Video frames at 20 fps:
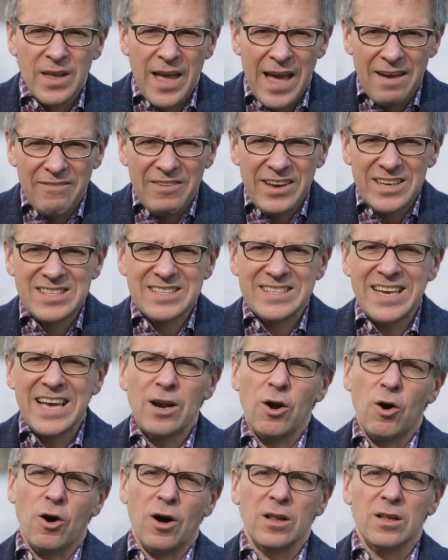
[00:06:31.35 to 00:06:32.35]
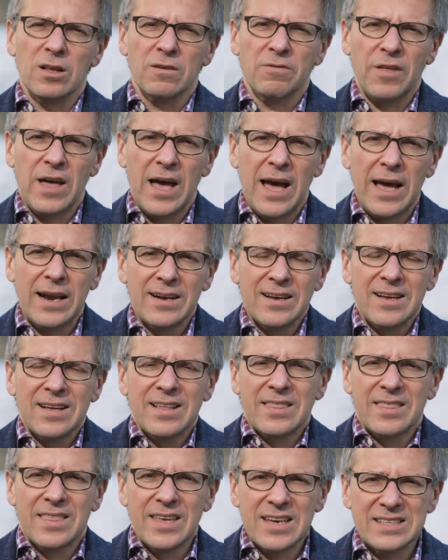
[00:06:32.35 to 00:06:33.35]
Having said all of that,
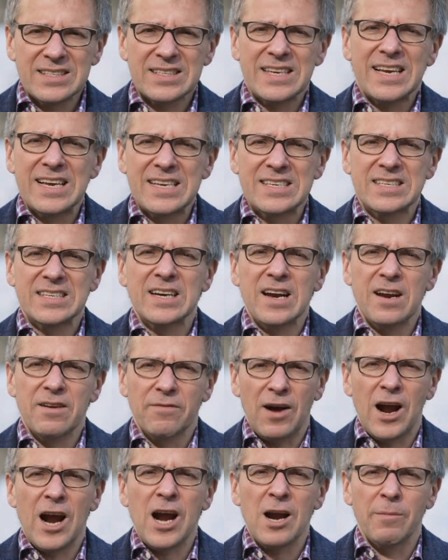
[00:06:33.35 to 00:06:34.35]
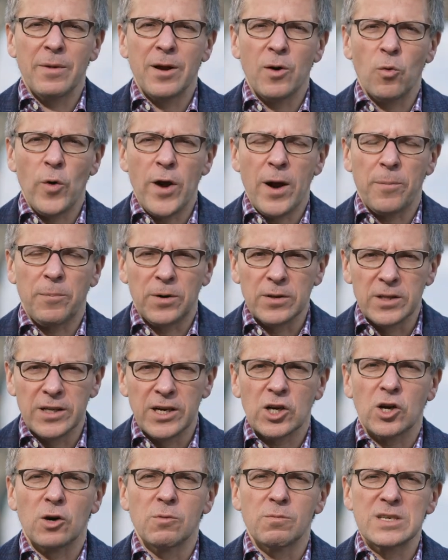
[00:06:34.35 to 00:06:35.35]
this is an environment where
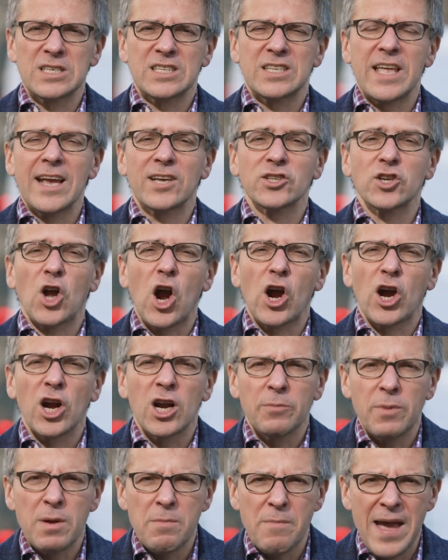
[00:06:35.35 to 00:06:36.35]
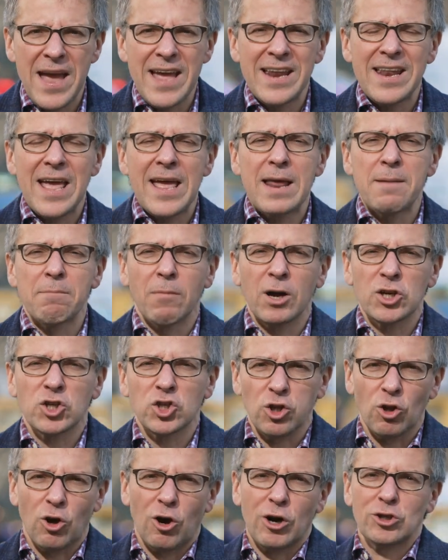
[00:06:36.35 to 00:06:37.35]
political mistakes are going to be made in
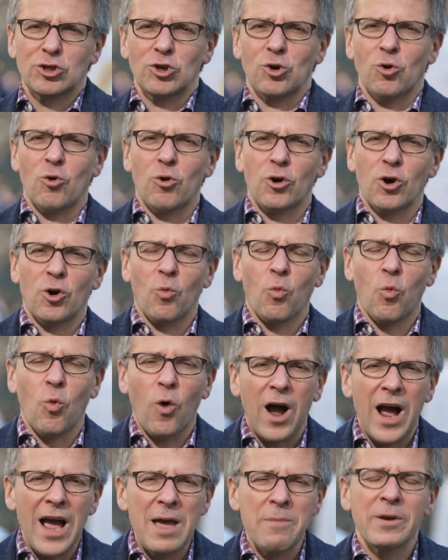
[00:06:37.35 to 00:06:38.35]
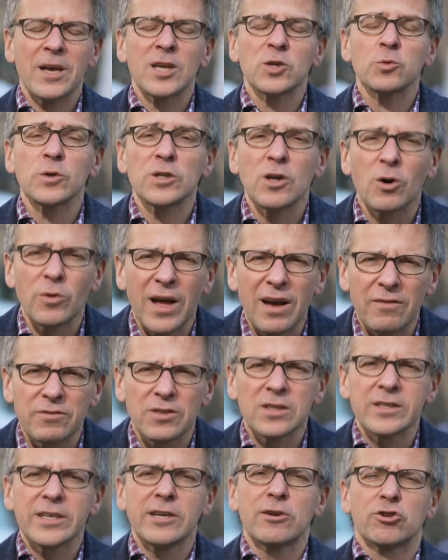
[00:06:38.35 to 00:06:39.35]
much larger order. Why? Because we don't have
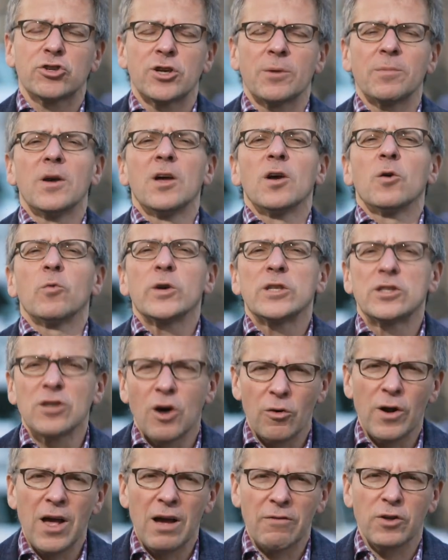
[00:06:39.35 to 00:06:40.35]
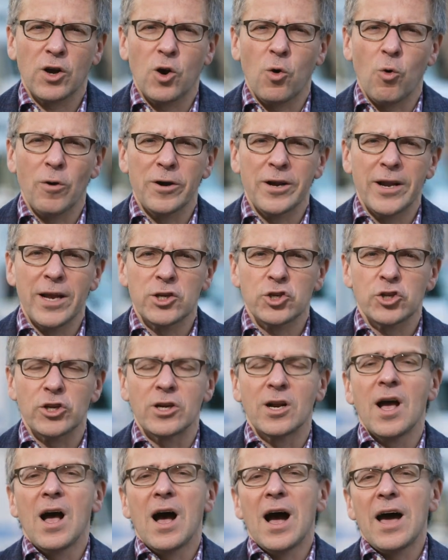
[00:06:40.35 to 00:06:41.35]
the leadership. We don't have the
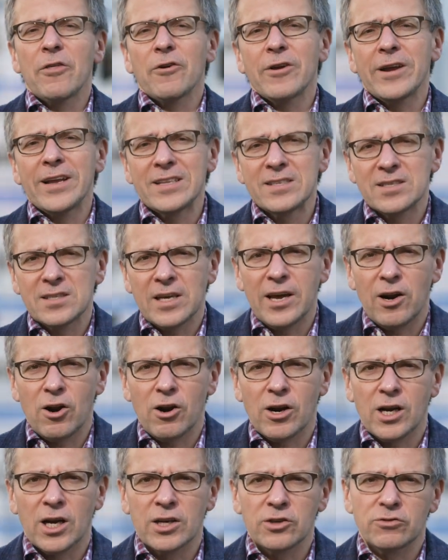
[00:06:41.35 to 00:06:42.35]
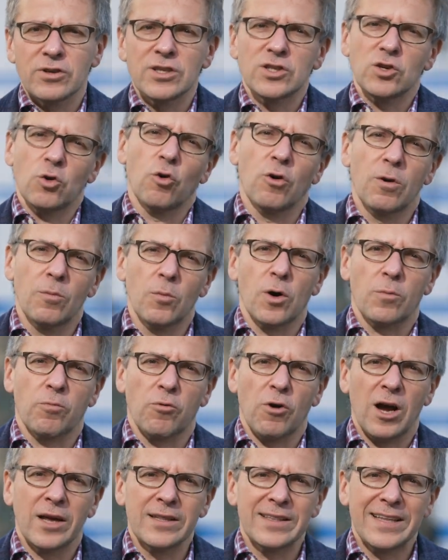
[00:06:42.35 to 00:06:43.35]
coordination, either inside our countries or more
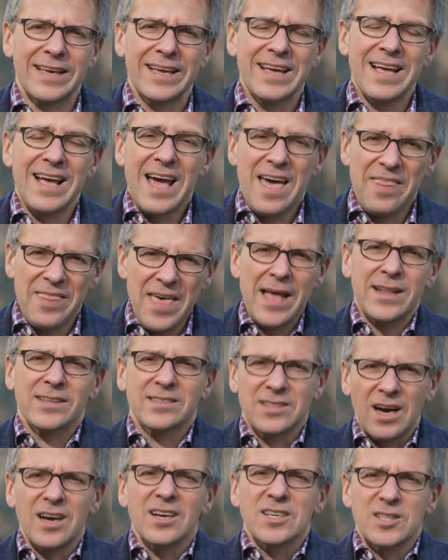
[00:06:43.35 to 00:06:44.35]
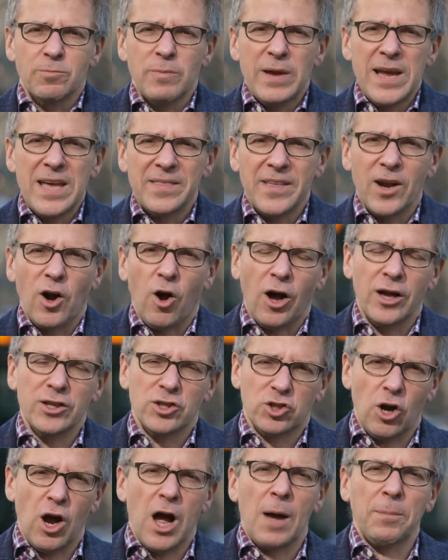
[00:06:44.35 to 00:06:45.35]
broadly. And that does mean that
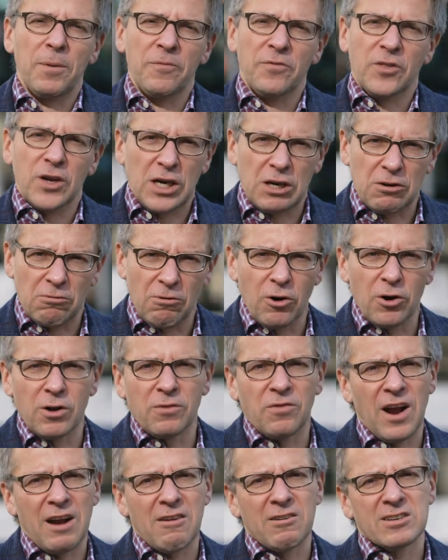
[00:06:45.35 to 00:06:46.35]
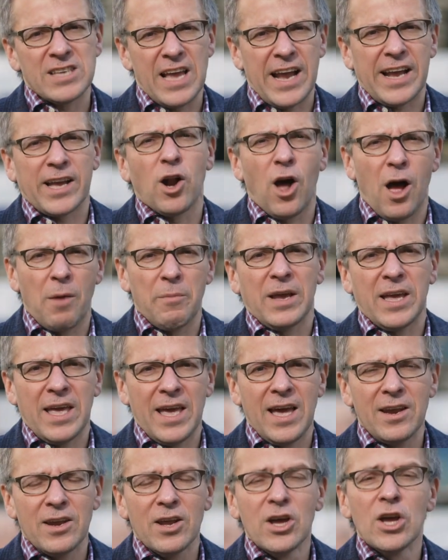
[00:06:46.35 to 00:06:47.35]
on top of the coronavirus economic
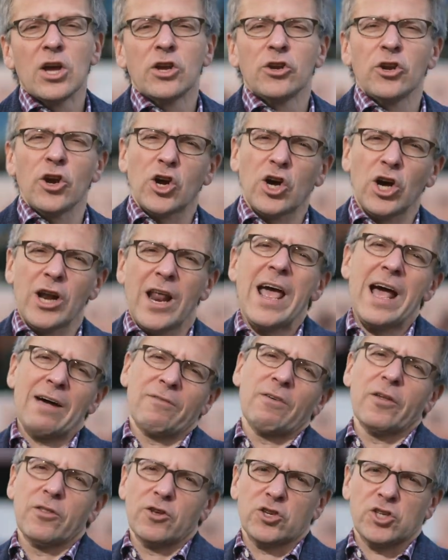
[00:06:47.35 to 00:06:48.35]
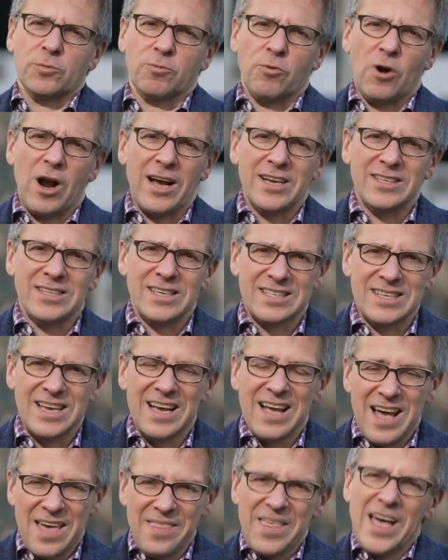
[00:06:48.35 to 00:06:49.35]
hit, you're going to have other surprises.
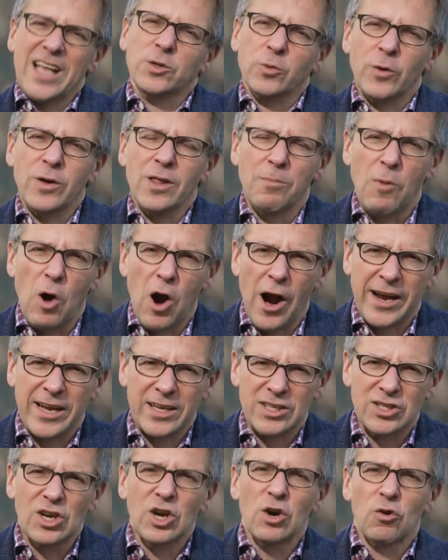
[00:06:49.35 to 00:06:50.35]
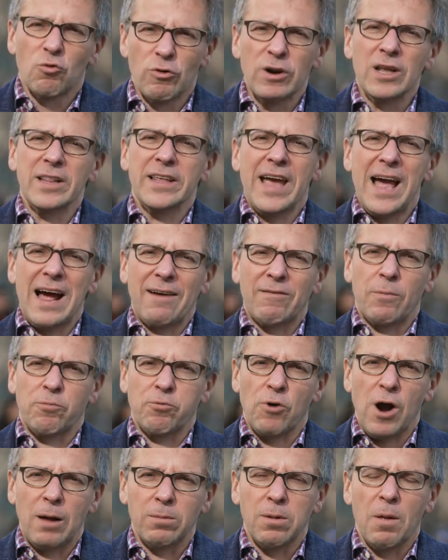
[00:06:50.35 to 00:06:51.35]
And that's where the markets really have a
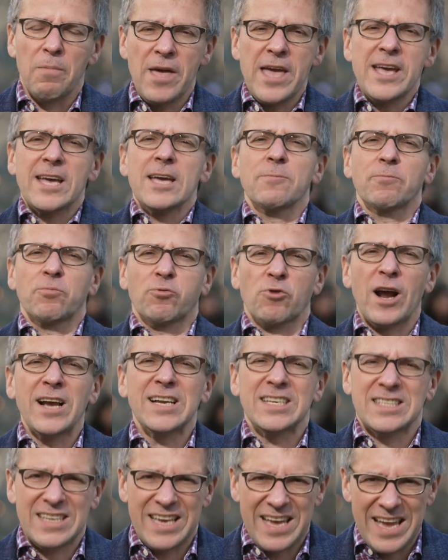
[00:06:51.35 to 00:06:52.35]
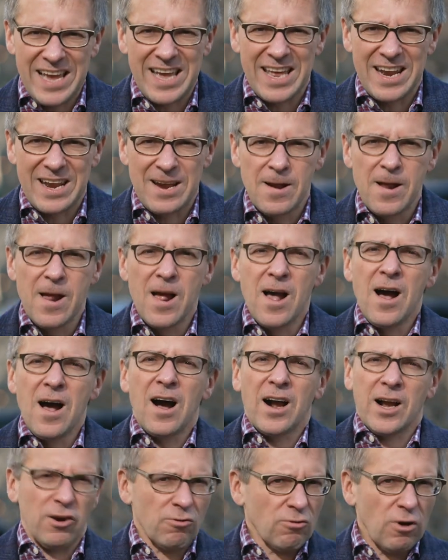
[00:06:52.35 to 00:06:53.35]
problem. They can price in
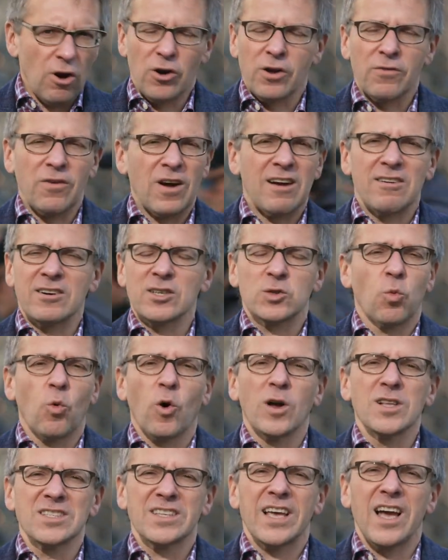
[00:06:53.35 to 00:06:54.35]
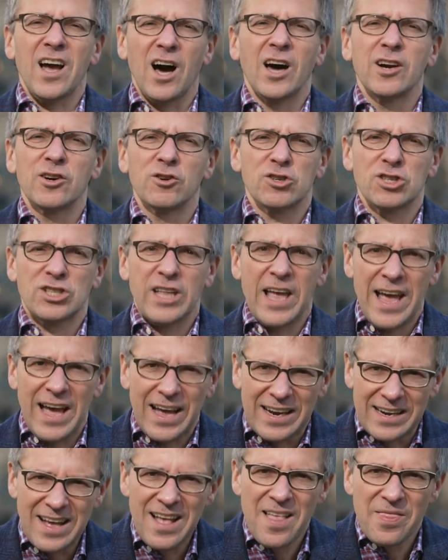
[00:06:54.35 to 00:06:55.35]
coronavirus once they
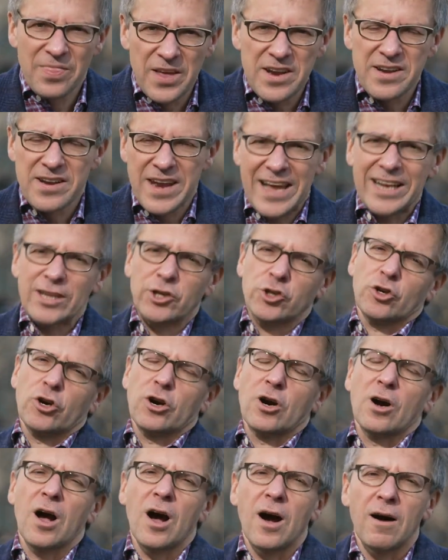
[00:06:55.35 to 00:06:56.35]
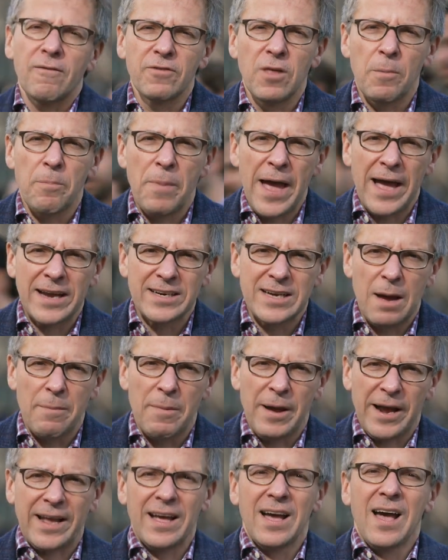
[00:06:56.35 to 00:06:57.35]
understand the nature of the
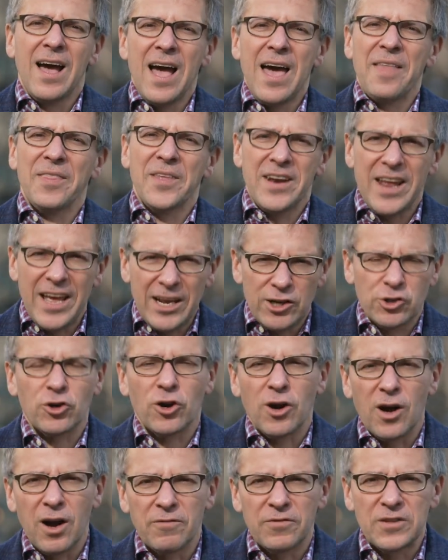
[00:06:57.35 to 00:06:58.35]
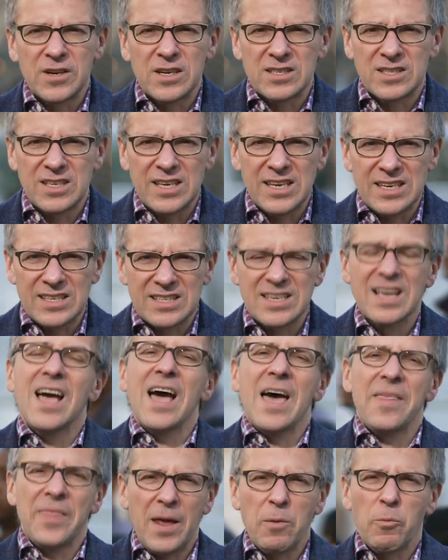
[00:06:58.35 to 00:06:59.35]
pandemic and the nature of the disease,
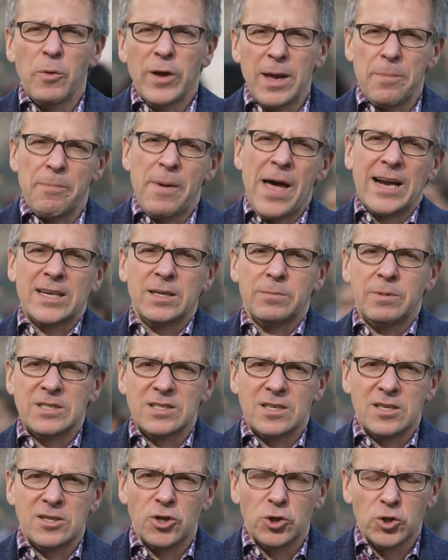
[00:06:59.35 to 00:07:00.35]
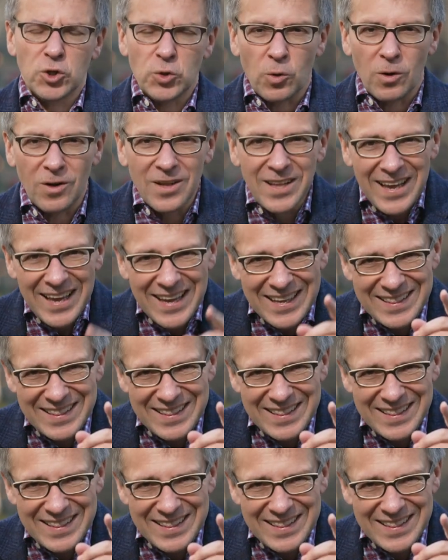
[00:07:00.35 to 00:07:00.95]
and then we get back to business as usual.